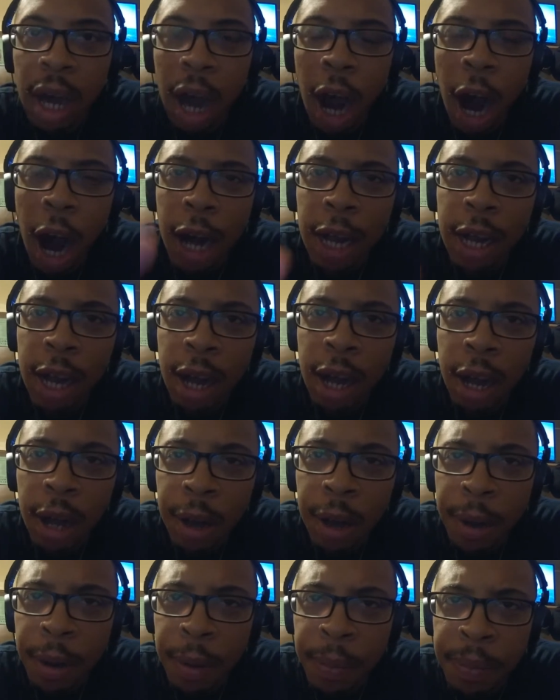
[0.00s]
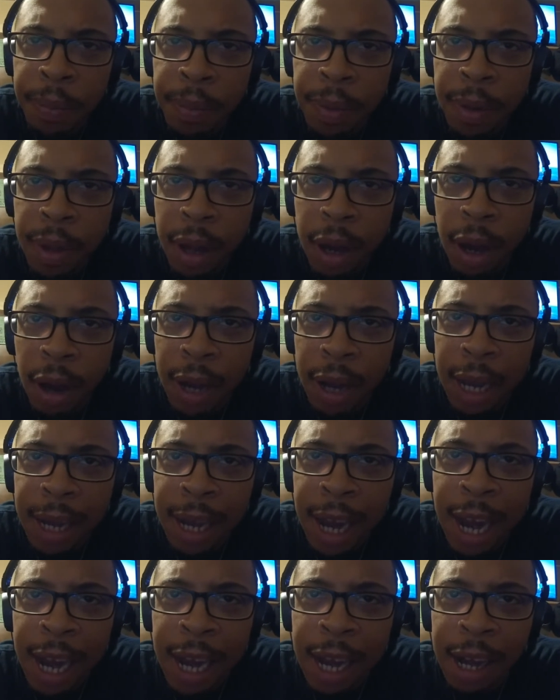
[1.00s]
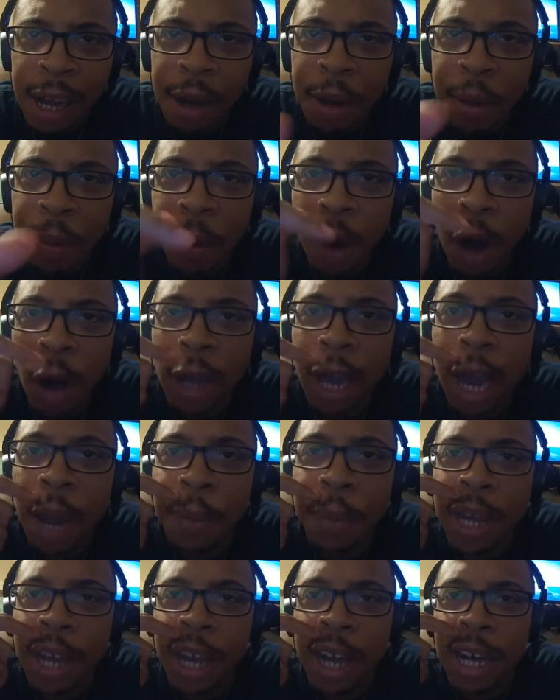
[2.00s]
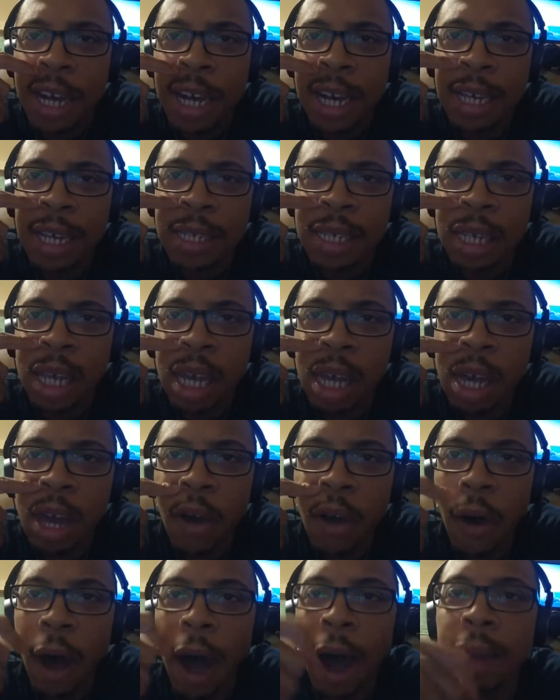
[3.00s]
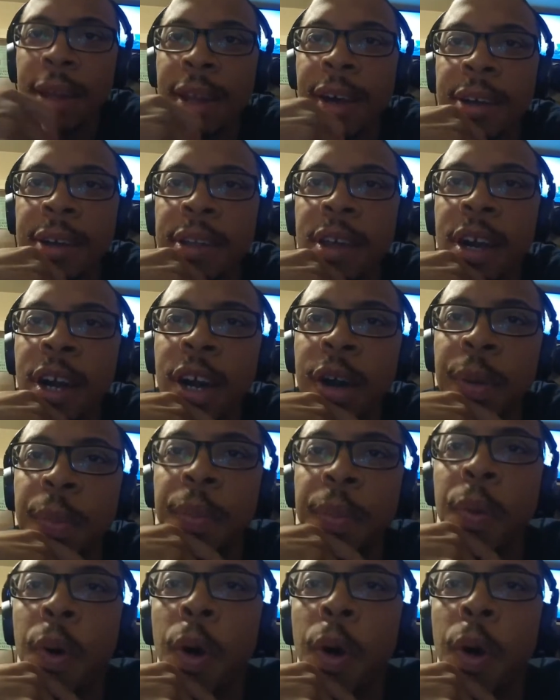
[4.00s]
All right. Um, okay, dang, okay, because I looked up